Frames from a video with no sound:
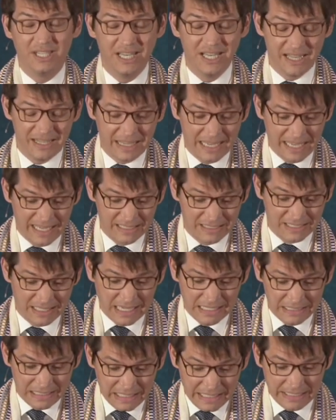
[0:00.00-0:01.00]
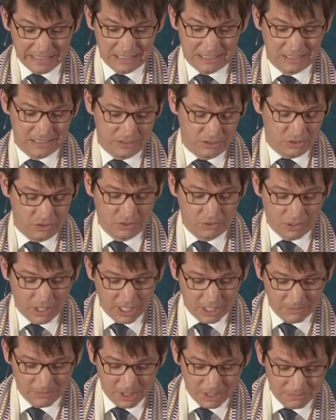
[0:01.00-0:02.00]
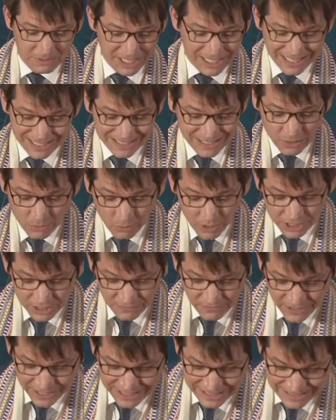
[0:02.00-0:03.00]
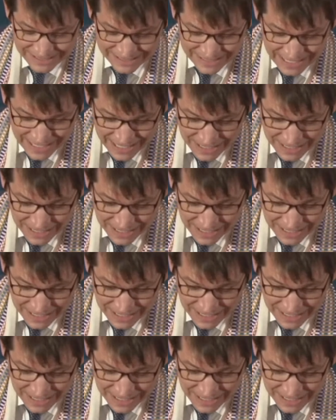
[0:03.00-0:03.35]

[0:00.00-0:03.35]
that I liked Deuteronomy, because it was fun to say.